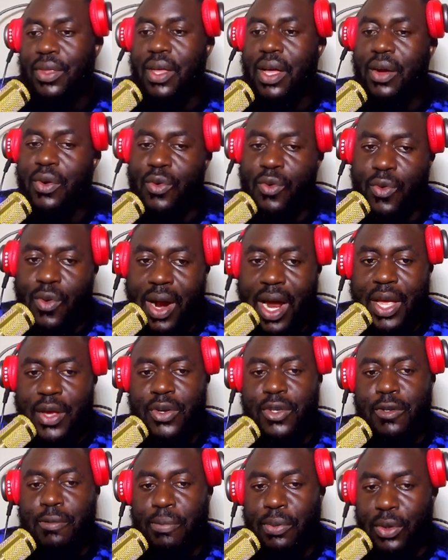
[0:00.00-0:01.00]
the riot
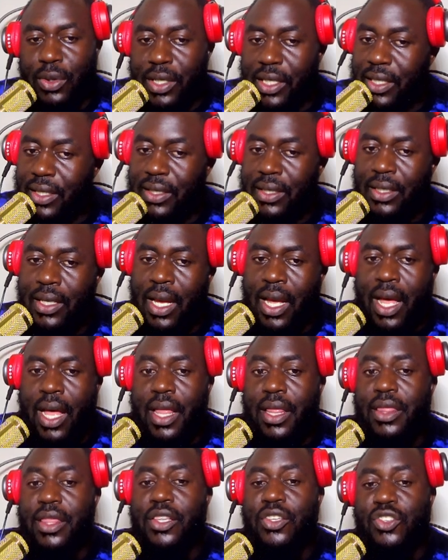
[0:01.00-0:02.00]
police.
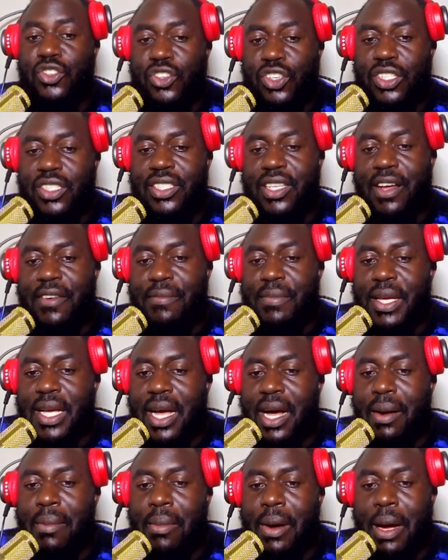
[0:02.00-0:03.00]
The streets have
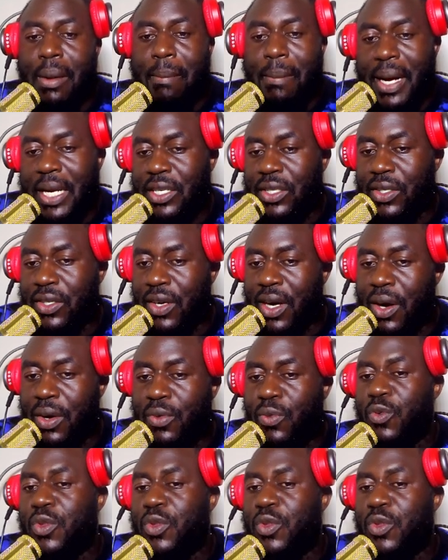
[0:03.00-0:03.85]
become a battleground,